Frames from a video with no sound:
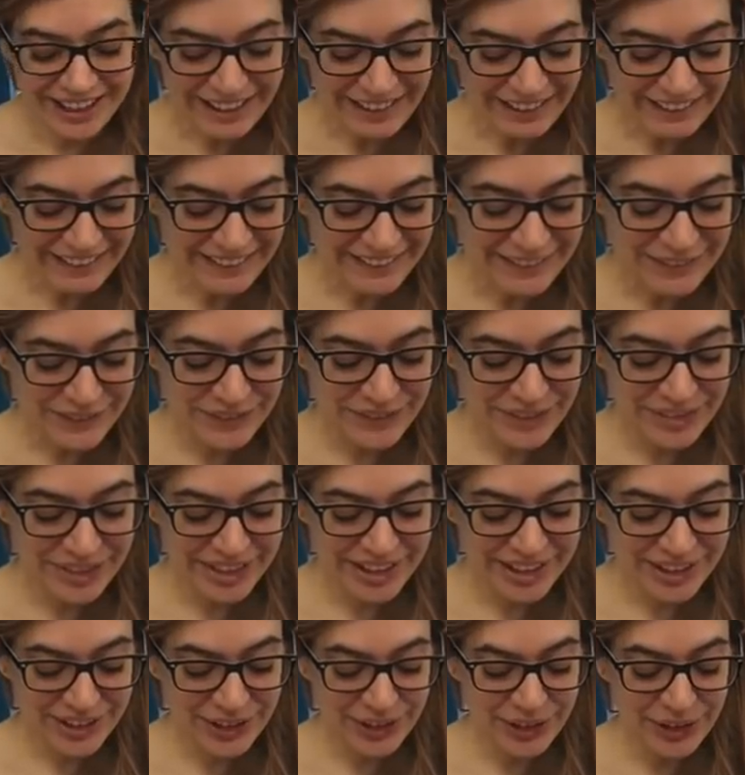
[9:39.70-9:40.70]

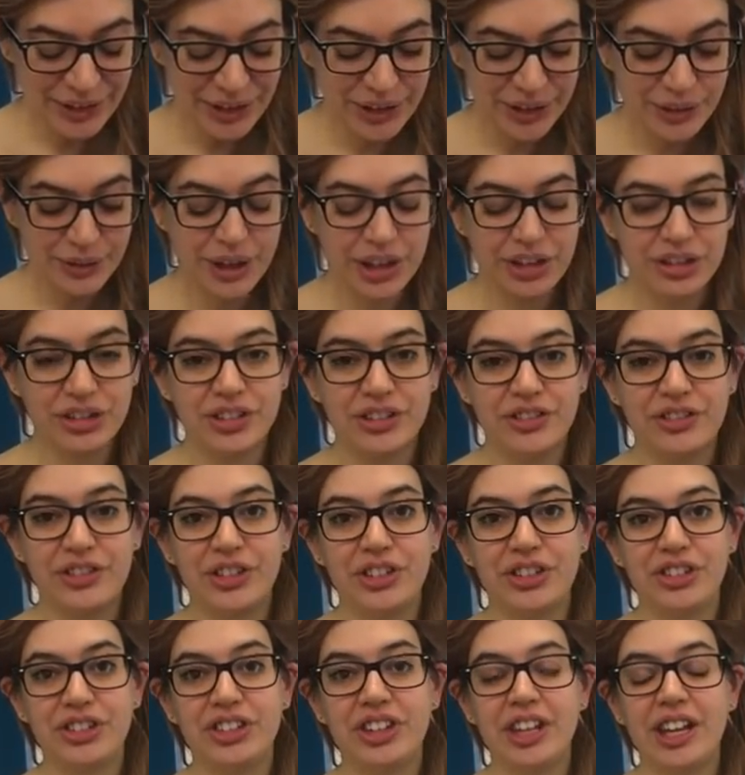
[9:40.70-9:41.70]
Um, so the question
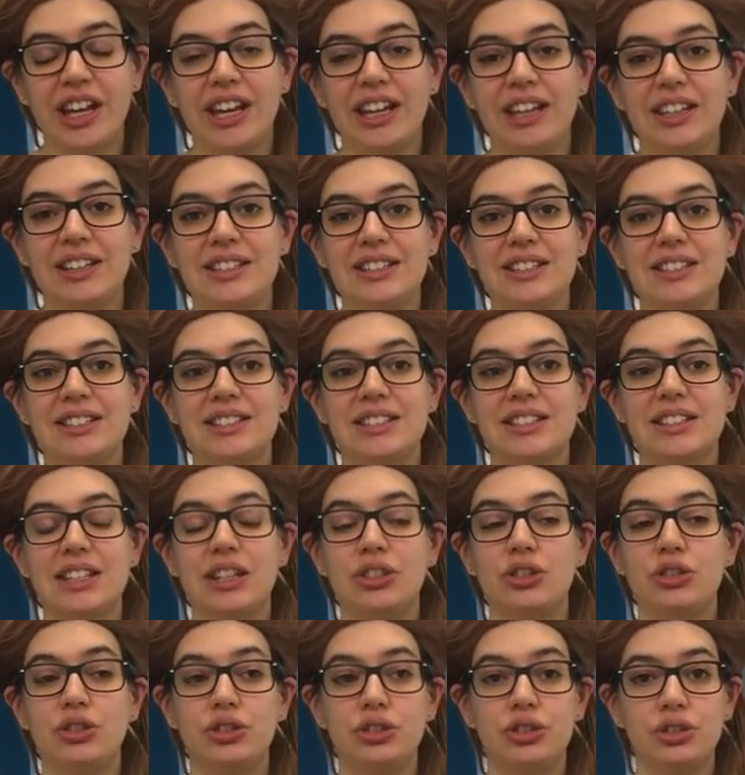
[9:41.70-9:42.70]
for today is,
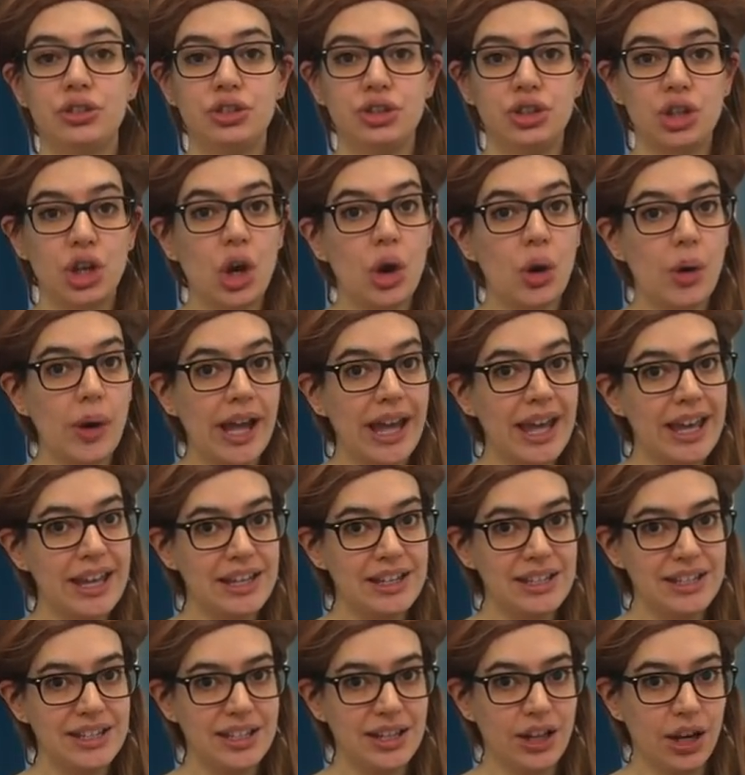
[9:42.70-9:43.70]
do you know
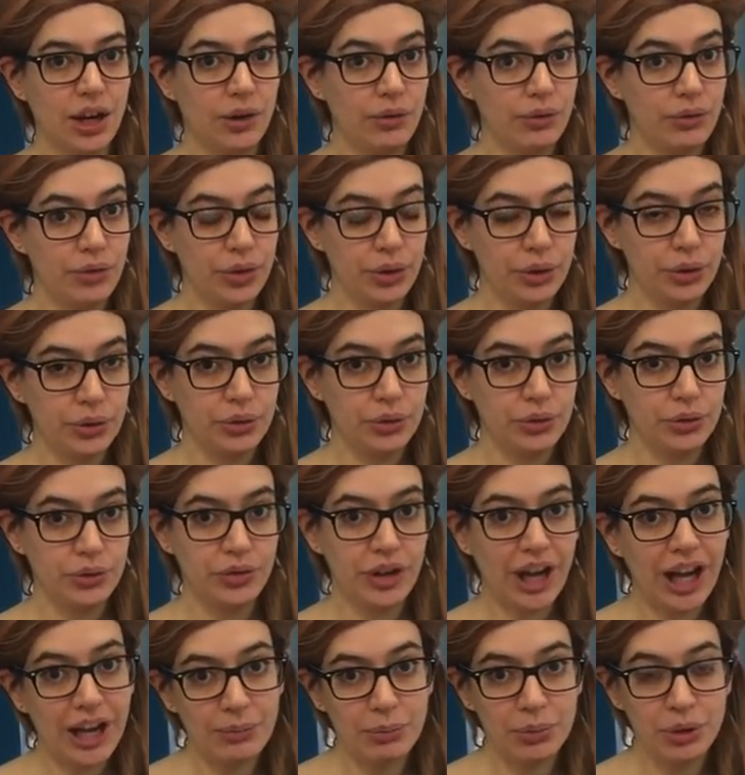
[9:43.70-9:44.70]
any of those
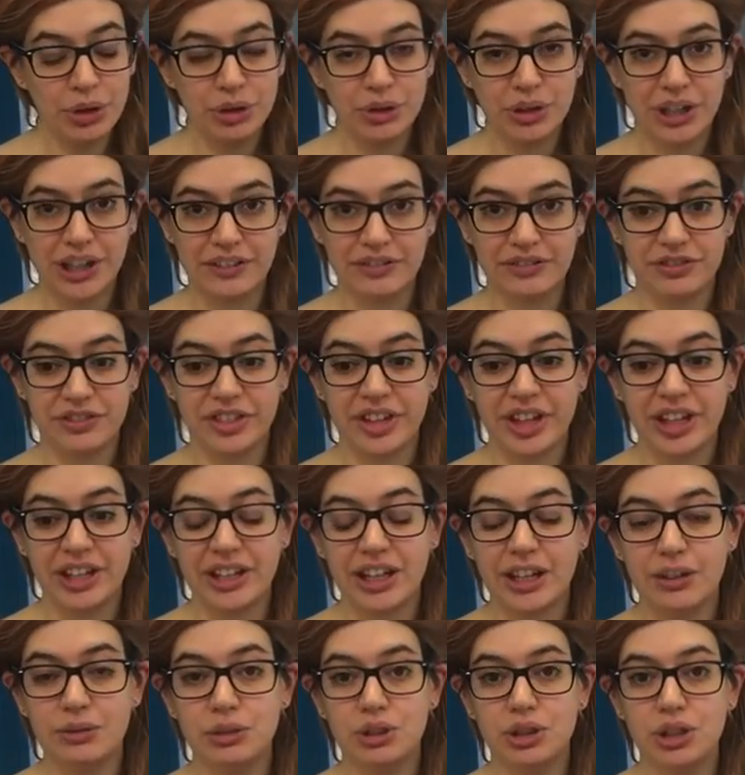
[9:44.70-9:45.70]
Fables de La Fontaine?
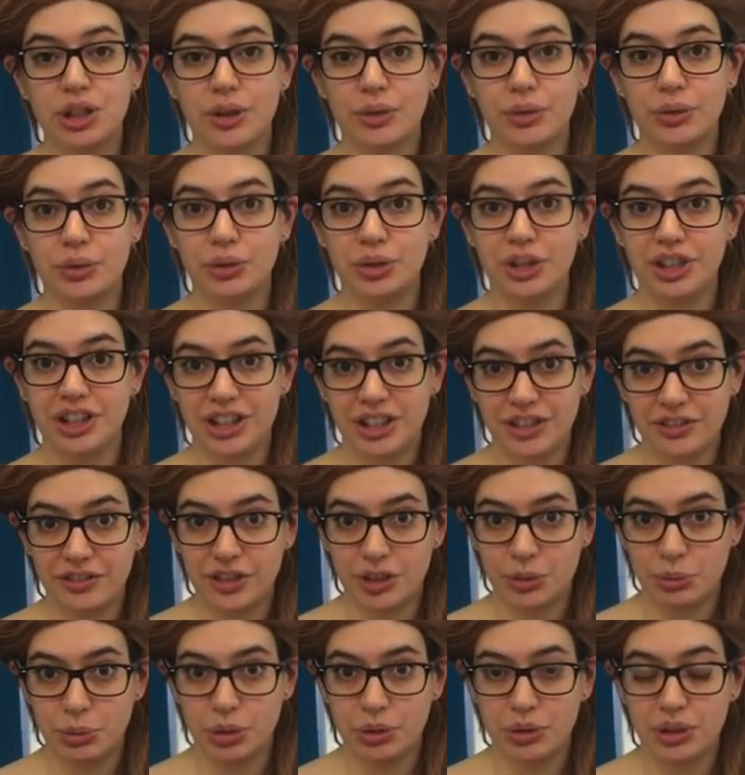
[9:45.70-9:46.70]
I would love to hear
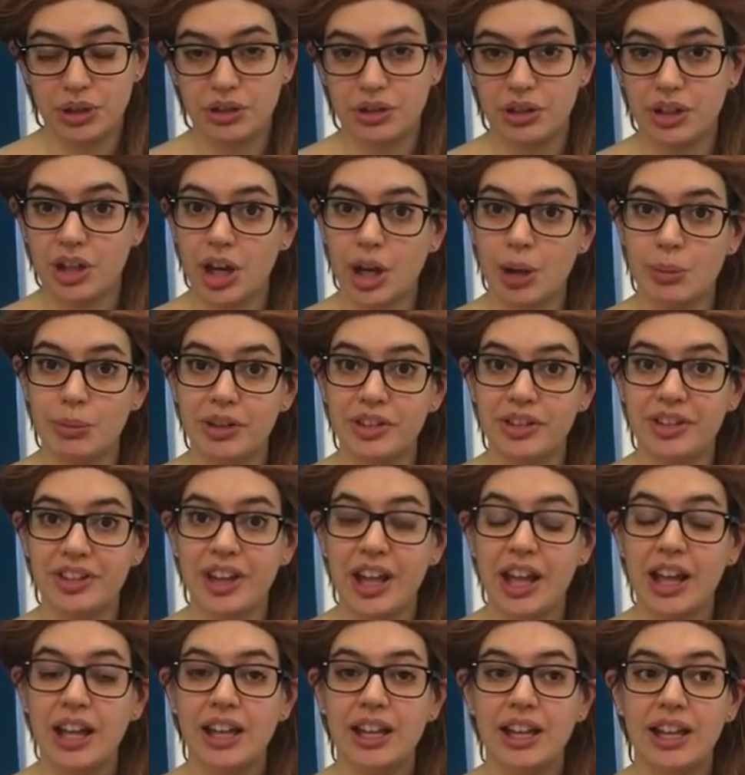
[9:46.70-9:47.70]
from you in the comments,
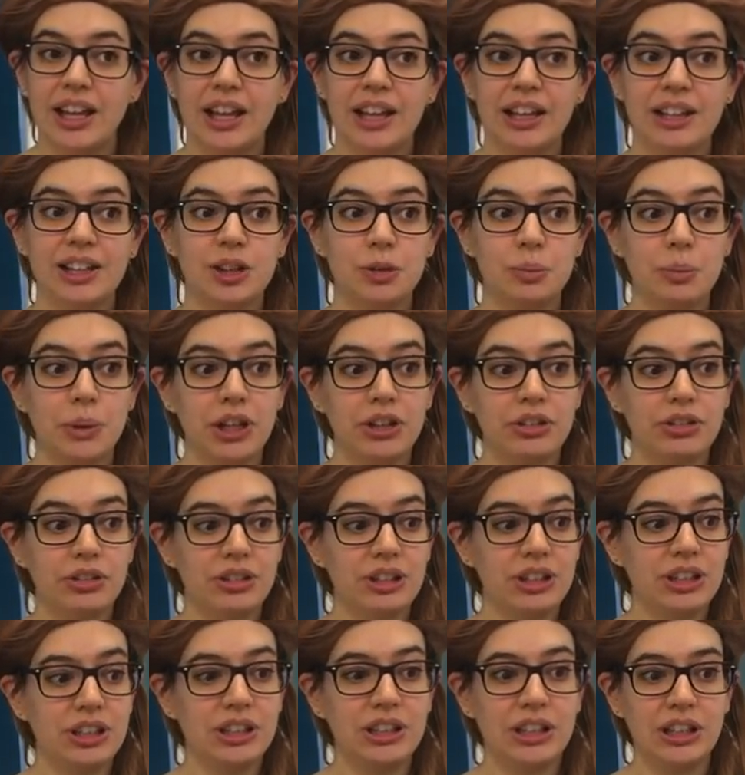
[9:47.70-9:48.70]

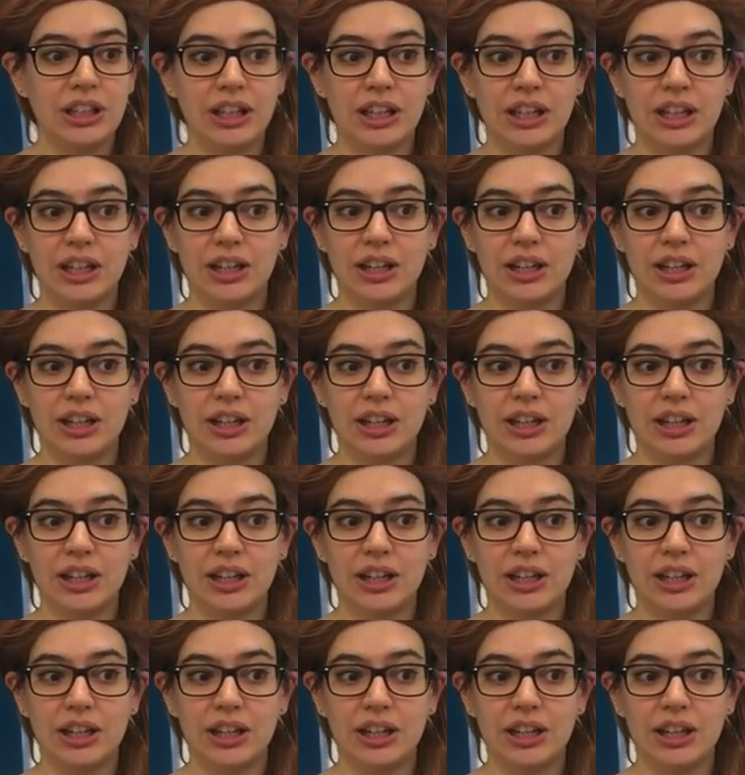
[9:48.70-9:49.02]
especially